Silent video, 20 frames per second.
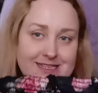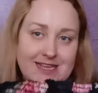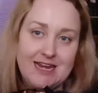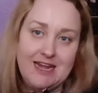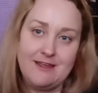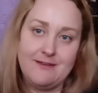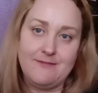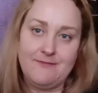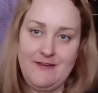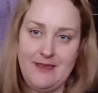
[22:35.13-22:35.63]
going
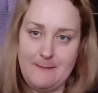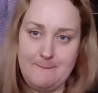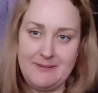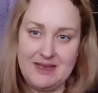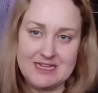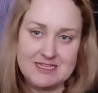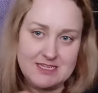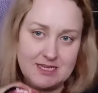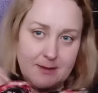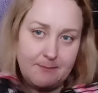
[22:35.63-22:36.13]
to fit
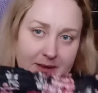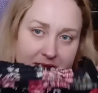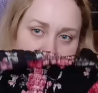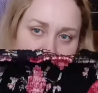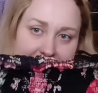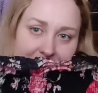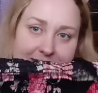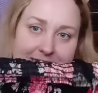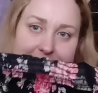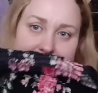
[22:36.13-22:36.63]
better
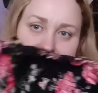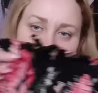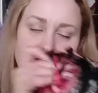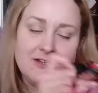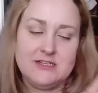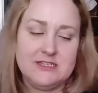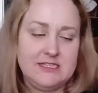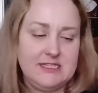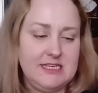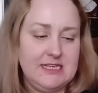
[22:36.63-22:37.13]
because it's
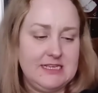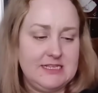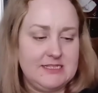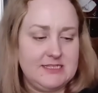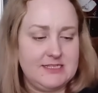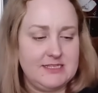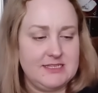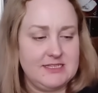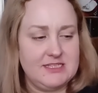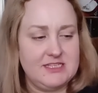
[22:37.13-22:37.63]
got
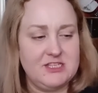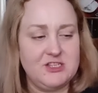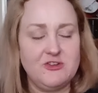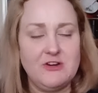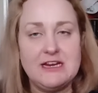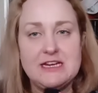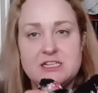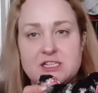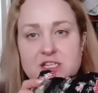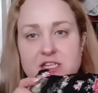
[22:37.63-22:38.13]
this
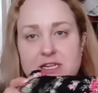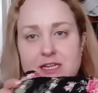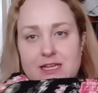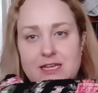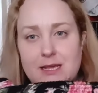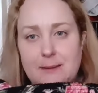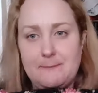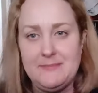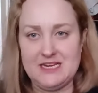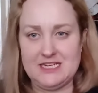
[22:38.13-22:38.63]

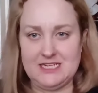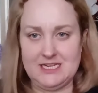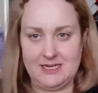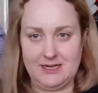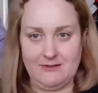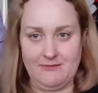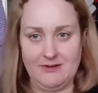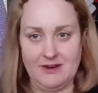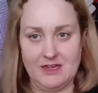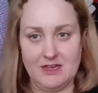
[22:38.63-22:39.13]
stretchy
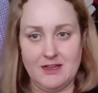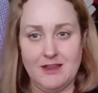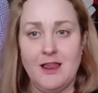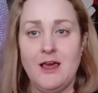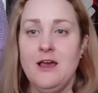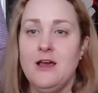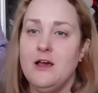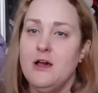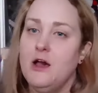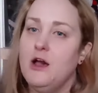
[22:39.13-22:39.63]
material
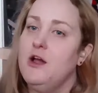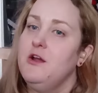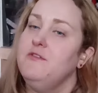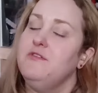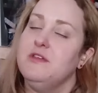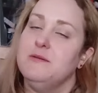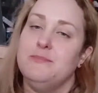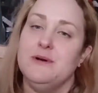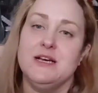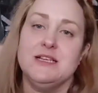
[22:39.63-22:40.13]
over
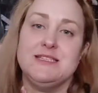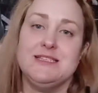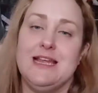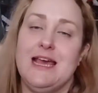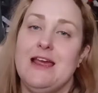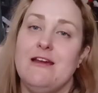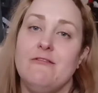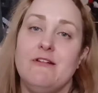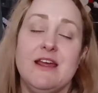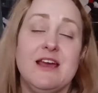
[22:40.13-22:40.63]
the bust
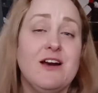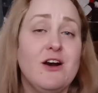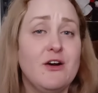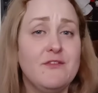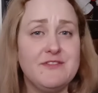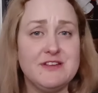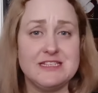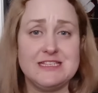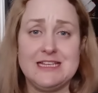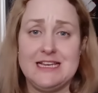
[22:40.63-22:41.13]
area.
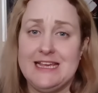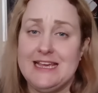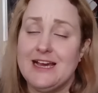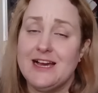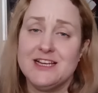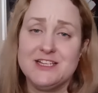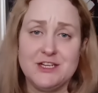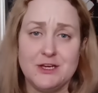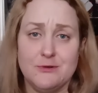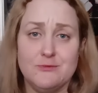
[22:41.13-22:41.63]
Obviously,
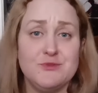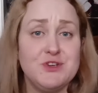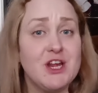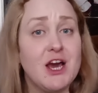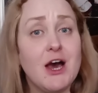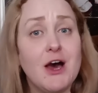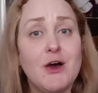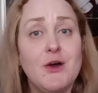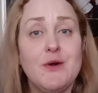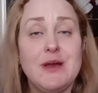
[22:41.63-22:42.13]
I don't
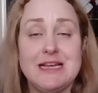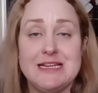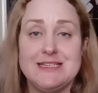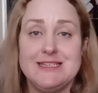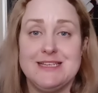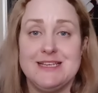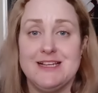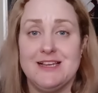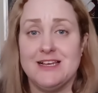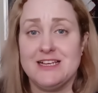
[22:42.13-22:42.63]
know
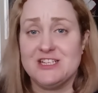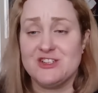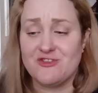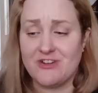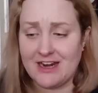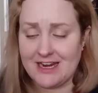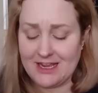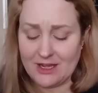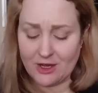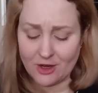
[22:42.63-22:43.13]
until I
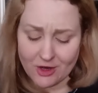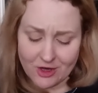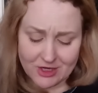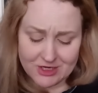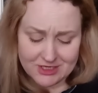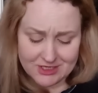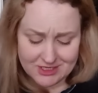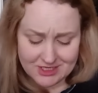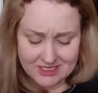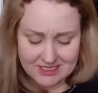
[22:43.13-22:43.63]
try it
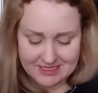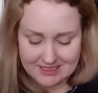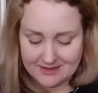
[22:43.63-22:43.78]
on.